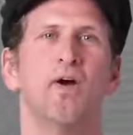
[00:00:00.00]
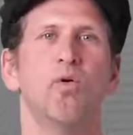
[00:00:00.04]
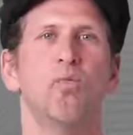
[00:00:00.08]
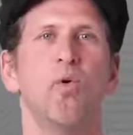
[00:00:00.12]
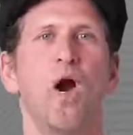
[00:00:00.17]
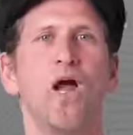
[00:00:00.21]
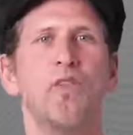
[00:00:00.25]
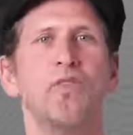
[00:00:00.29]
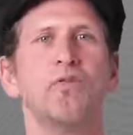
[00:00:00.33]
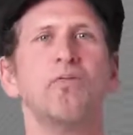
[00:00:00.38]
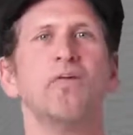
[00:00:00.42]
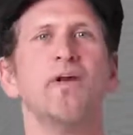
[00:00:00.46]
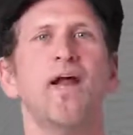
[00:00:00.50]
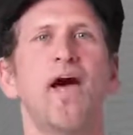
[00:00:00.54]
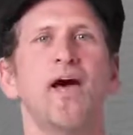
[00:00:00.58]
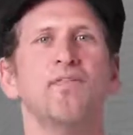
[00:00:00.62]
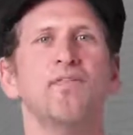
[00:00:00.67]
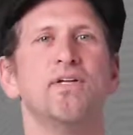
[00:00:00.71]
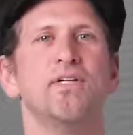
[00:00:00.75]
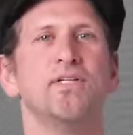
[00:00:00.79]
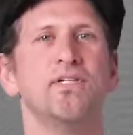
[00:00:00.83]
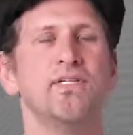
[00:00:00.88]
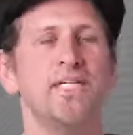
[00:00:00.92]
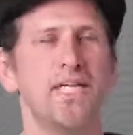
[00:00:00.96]
rather than
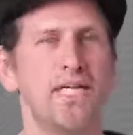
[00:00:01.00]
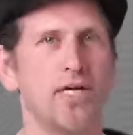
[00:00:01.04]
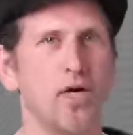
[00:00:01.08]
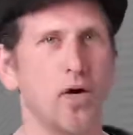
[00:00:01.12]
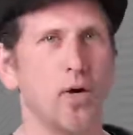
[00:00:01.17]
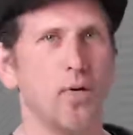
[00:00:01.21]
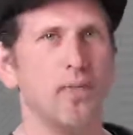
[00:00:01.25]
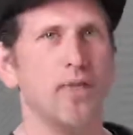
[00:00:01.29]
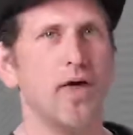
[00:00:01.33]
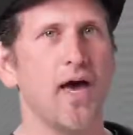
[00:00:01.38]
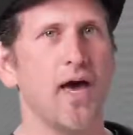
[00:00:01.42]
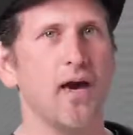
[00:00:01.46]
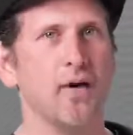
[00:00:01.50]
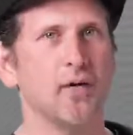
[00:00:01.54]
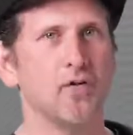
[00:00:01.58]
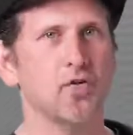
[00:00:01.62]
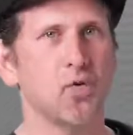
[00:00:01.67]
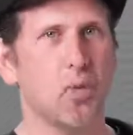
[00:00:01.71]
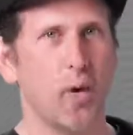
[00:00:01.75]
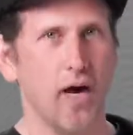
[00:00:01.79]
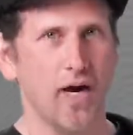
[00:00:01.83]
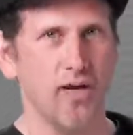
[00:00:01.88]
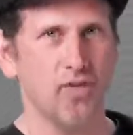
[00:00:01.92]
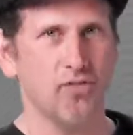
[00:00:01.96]
having to decode the header
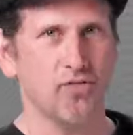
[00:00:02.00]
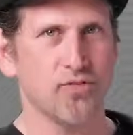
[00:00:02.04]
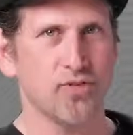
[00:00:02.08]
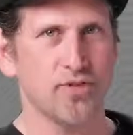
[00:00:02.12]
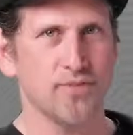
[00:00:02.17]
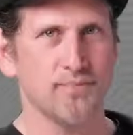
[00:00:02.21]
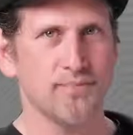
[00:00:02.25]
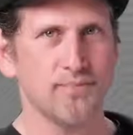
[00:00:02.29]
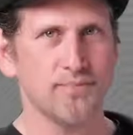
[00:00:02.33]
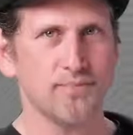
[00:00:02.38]
twice.